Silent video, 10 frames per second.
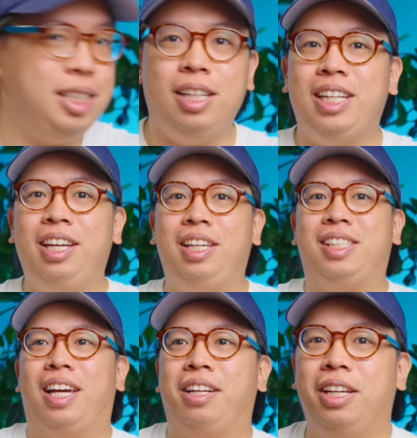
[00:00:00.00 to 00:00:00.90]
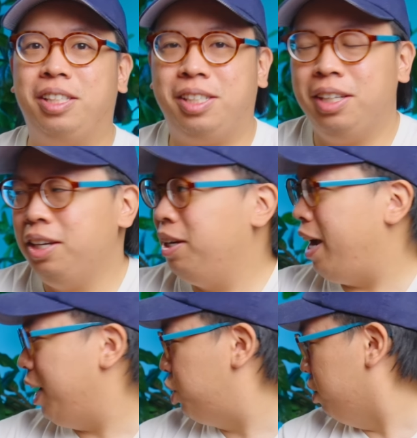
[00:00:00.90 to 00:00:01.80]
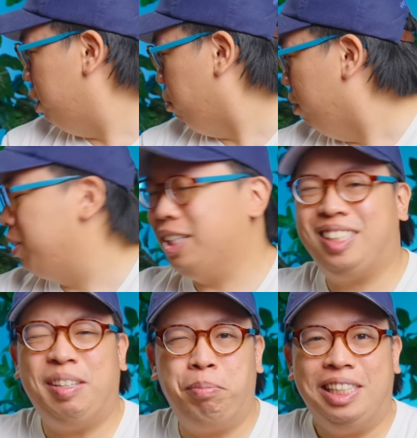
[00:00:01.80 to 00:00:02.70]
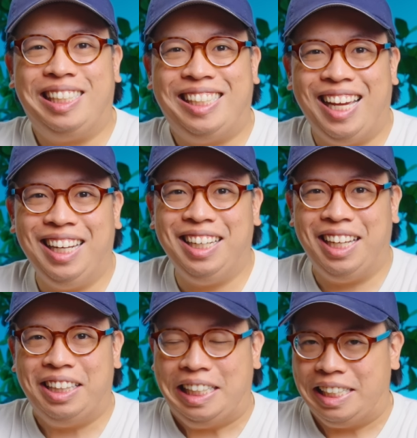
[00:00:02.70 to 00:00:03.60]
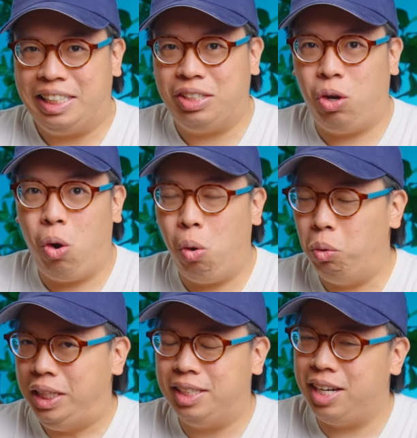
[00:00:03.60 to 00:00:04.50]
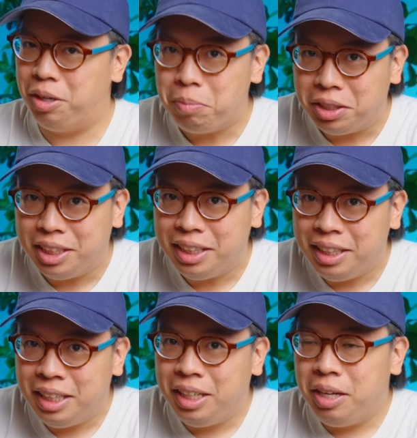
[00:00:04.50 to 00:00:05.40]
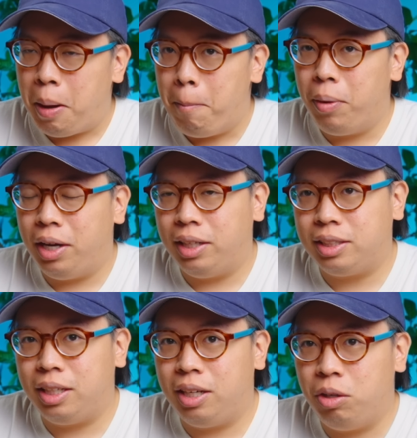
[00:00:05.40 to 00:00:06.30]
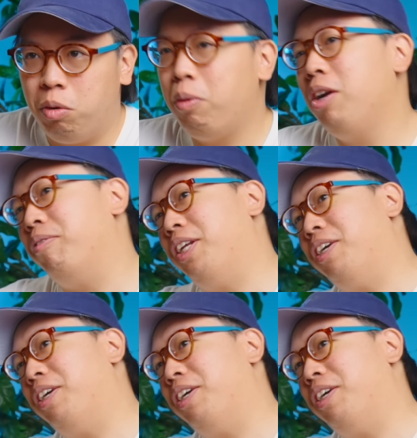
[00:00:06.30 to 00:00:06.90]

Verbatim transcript: is the Denki set. It's Actually, probably the simplest set in this whole entire building, but uh, we're proud of it